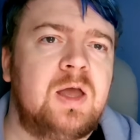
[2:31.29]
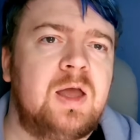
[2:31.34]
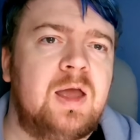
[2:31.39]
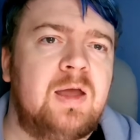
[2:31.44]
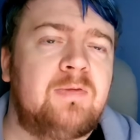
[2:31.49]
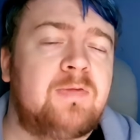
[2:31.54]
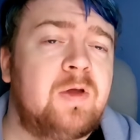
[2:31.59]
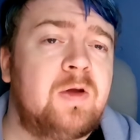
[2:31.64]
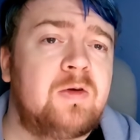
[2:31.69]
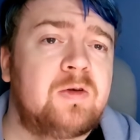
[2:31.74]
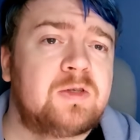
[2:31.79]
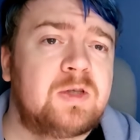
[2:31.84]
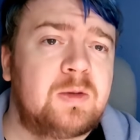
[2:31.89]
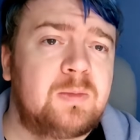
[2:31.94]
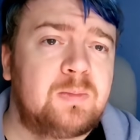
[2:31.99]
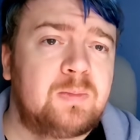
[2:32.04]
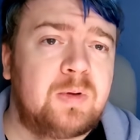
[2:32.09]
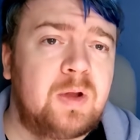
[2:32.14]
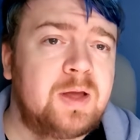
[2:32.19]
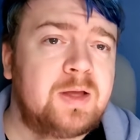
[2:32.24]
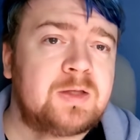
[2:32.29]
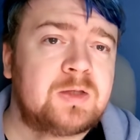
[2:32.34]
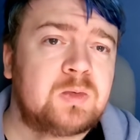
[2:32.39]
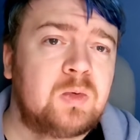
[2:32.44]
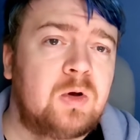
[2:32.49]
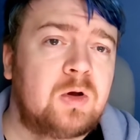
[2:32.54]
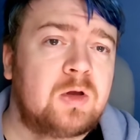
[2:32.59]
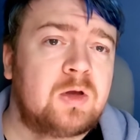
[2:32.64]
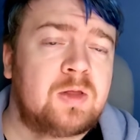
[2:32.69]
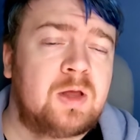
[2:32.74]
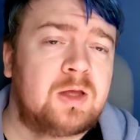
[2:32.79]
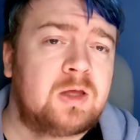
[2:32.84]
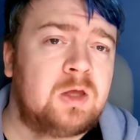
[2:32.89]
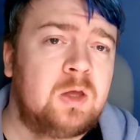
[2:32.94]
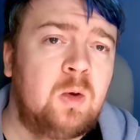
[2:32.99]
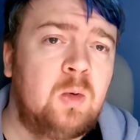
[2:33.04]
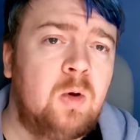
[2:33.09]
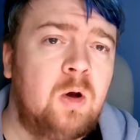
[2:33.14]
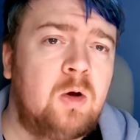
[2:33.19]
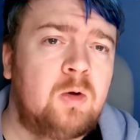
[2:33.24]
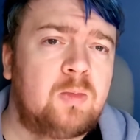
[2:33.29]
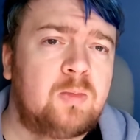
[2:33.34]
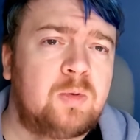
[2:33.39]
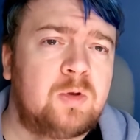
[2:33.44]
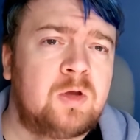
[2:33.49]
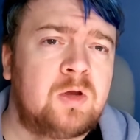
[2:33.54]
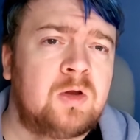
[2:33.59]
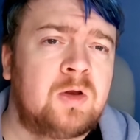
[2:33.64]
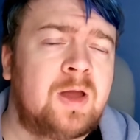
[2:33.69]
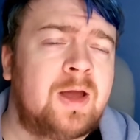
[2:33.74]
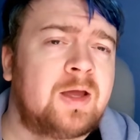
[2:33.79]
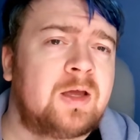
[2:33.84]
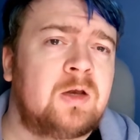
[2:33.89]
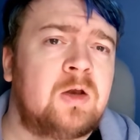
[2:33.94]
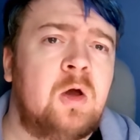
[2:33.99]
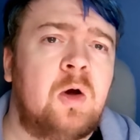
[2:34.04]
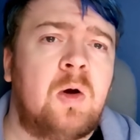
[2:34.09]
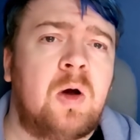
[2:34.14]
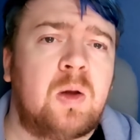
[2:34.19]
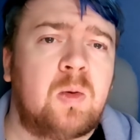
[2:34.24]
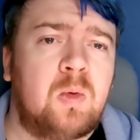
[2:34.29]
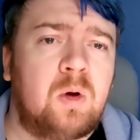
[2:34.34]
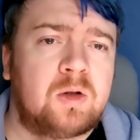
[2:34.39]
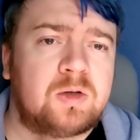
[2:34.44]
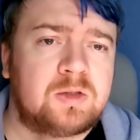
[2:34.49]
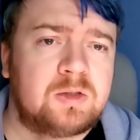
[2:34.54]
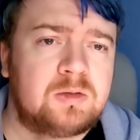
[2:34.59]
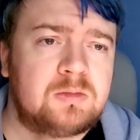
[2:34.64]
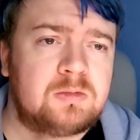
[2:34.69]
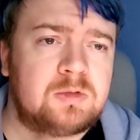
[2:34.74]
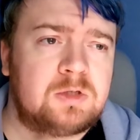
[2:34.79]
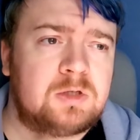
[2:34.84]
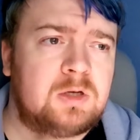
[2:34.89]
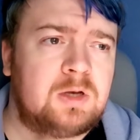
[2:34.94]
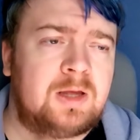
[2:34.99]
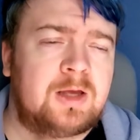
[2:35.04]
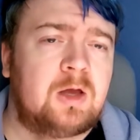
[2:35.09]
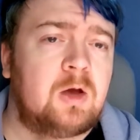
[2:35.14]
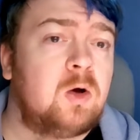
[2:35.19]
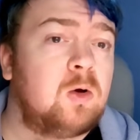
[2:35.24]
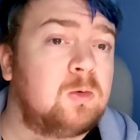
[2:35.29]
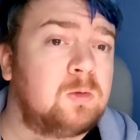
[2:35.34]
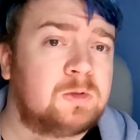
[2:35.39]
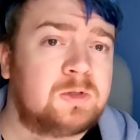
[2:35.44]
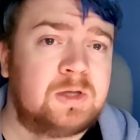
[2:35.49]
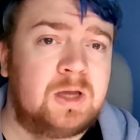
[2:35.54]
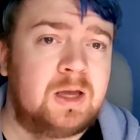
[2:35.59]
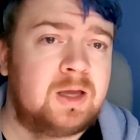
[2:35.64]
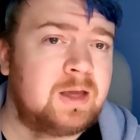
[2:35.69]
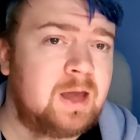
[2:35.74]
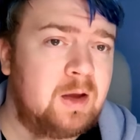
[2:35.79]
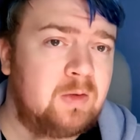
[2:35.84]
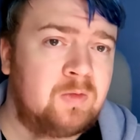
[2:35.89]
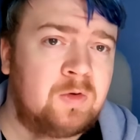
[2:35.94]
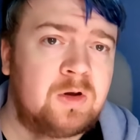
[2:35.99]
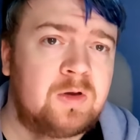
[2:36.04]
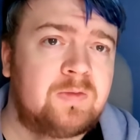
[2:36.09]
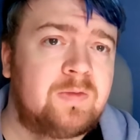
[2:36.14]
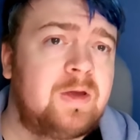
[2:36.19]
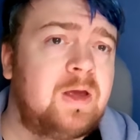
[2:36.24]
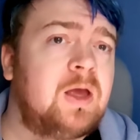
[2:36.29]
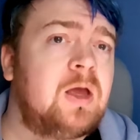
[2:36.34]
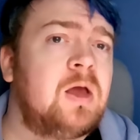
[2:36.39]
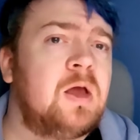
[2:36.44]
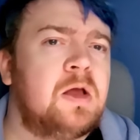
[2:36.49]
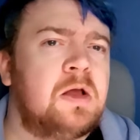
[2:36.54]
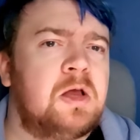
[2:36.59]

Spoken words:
If there is a planeswalker that you own, but you're like, no, I want to like ult it and get rid of it,